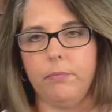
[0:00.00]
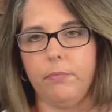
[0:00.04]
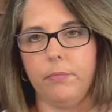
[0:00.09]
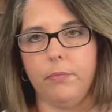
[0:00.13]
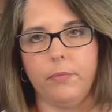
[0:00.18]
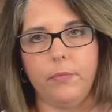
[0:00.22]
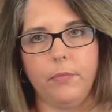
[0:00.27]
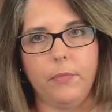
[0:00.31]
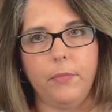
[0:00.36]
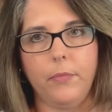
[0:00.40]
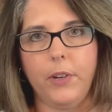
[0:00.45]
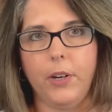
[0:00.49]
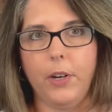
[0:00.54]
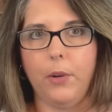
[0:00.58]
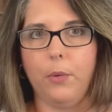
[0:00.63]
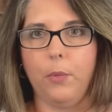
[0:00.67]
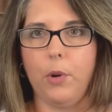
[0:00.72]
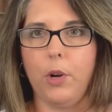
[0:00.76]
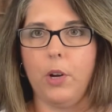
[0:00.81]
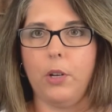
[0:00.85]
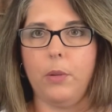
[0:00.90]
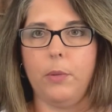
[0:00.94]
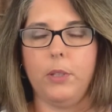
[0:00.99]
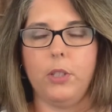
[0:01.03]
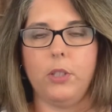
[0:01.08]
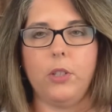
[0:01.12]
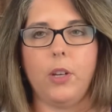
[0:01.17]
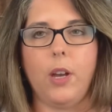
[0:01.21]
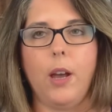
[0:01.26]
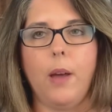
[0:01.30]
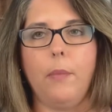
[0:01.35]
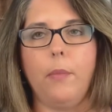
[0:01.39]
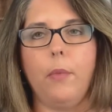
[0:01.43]
Very welcoming
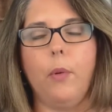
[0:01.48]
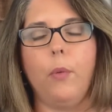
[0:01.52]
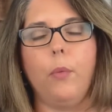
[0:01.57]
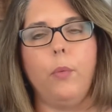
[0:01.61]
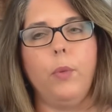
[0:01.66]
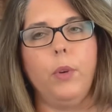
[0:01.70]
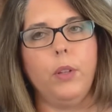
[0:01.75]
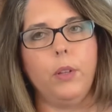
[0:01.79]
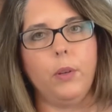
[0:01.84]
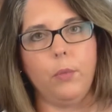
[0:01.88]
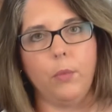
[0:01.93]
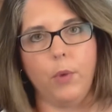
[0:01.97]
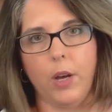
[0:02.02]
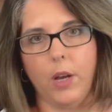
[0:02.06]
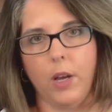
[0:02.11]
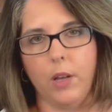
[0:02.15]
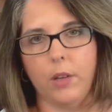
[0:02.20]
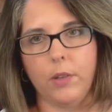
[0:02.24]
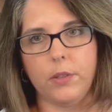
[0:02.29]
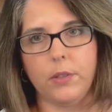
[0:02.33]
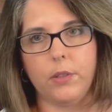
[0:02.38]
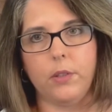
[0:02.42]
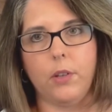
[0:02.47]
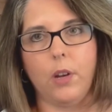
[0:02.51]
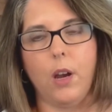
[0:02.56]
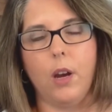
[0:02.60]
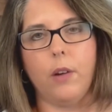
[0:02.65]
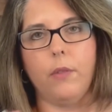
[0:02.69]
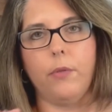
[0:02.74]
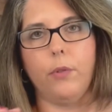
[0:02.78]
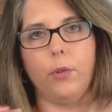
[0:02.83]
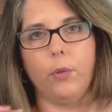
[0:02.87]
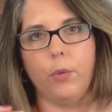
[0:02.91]
shop, really well
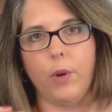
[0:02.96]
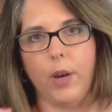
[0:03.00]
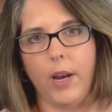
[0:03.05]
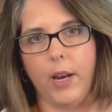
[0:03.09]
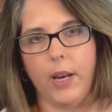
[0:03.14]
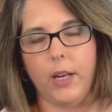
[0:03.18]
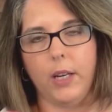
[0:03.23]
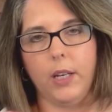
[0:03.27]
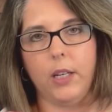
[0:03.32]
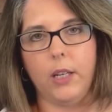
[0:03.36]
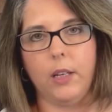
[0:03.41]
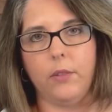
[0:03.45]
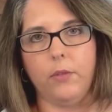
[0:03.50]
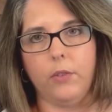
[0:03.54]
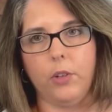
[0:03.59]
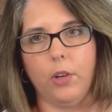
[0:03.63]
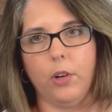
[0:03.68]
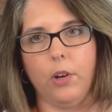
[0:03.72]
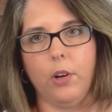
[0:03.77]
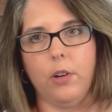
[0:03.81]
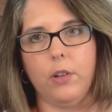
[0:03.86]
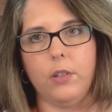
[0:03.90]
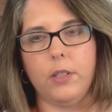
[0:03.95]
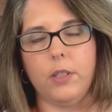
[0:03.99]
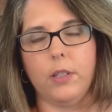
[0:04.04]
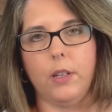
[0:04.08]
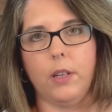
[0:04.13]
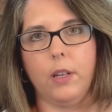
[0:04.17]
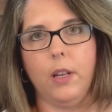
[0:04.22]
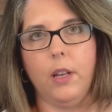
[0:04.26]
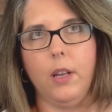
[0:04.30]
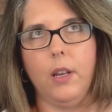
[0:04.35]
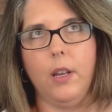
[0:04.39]
stocked variety of yarns,
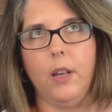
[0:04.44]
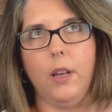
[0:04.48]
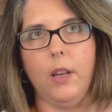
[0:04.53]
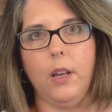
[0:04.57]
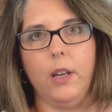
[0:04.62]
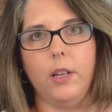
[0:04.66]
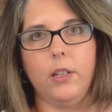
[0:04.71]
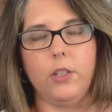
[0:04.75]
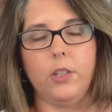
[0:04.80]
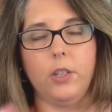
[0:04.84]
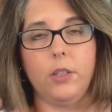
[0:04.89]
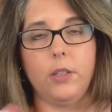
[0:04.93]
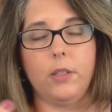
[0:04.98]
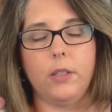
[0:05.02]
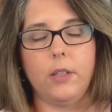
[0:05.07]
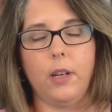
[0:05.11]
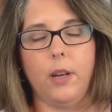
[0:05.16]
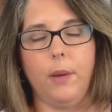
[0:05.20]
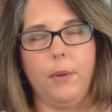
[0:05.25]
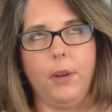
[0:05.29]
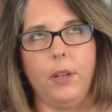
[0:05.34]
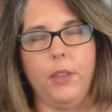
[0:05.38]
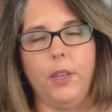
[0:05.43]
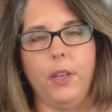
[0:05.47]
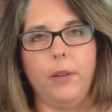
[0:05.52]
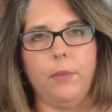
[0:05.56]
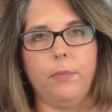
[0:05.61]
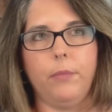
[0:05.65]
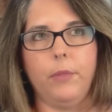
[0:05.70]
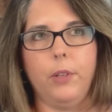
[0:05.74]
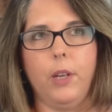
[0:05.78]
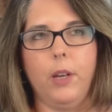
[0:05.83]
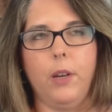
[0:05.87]
and it just, I
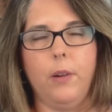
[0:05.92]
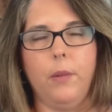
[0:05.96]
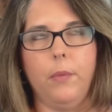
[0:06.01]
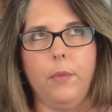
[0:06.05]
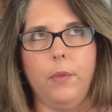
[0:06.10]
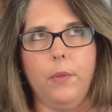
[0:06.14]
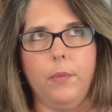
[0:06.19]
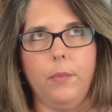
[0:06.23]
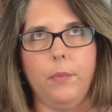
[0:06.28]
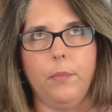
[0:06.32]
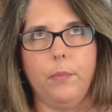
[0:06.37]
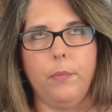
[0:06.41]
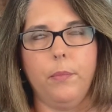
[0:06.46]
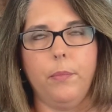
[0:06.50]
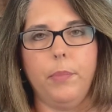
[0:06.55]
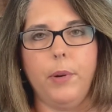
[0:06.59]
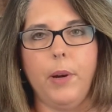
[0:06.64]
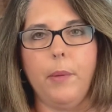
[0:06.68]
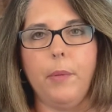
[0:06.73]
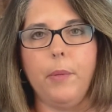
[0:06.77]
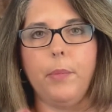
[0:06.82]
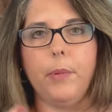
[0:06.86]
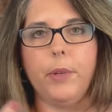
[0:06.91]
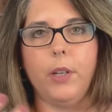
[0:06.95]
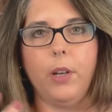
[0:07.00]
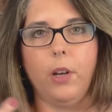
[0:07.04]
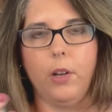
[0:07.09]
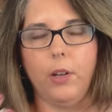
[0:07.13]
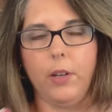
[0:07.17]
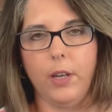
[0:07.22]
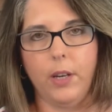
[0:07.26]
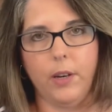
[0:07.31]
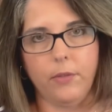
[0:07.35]
think probably
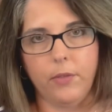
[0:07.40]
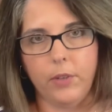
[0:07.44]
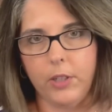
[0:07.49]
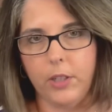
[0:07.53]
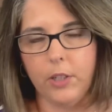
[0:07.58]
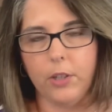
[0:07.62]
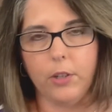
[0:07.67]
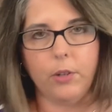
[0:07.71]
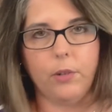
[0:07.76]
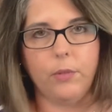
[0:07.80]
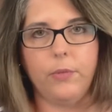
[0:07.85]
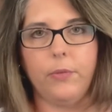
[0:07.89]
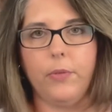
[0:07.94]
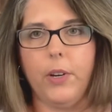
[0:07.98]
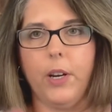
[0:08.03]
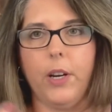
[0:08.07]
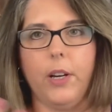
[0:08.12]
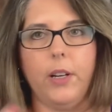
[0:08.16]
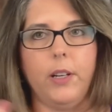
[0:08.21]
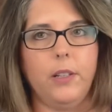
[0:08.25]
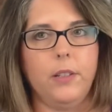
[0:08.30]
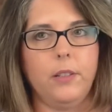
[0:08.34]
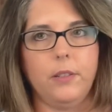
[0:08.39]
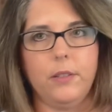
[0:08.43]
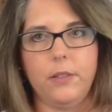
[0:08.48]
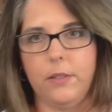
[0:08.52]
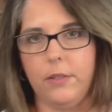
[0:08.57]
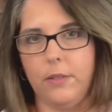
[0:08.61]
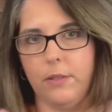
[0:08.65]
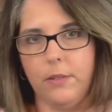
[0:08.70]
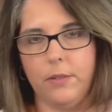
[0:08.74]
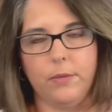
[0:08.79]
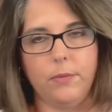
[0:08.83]
every knitter
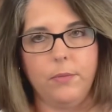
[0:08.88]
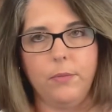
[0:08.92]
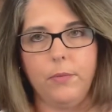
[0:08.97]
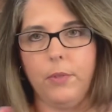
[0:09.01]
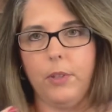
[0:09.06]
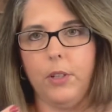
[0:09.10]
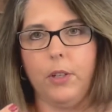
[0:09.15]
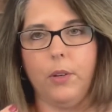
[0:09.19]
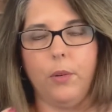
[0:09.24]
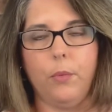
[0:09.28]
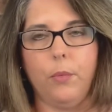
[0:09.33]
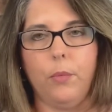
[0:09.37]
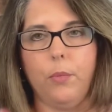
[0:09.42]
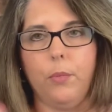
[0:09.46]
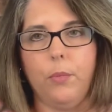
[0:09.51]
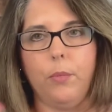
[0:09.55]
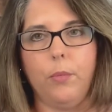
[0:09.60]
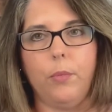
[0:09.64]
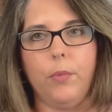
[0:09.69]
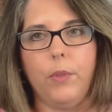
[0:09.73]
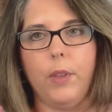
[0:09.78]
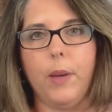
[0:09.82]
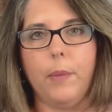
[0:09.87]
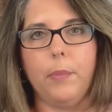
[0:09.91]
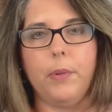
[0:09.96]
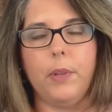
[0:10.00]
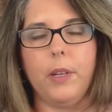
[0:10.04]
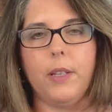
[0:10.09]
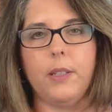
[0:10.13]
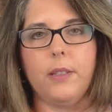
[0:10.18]
finds that place